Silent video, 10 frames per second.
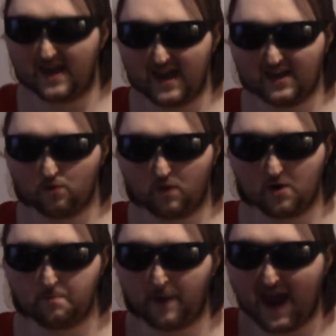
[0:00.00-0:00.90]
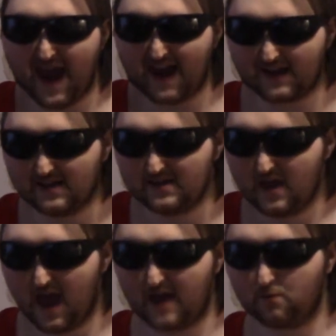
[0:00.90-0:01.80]
And we're back,
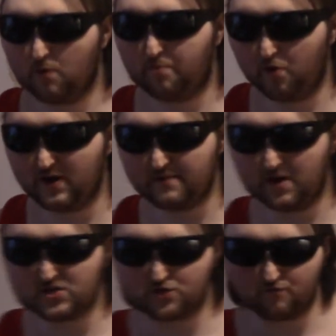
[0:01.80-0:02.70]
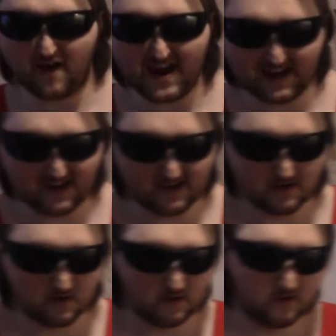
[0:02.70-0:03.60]
and we're pretty much ready
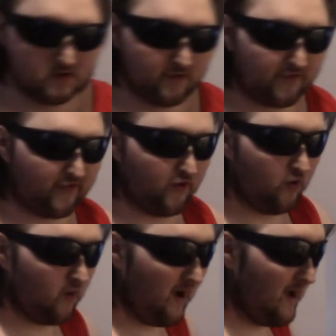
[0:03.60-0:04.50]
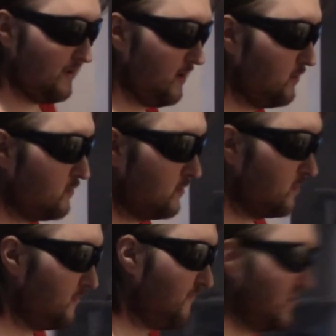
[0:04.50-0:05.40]
to,
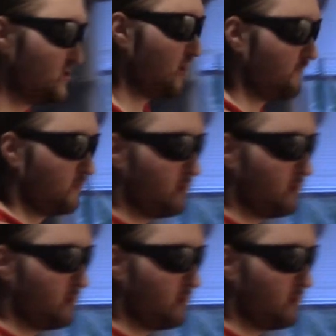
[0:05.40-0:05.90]
finish off the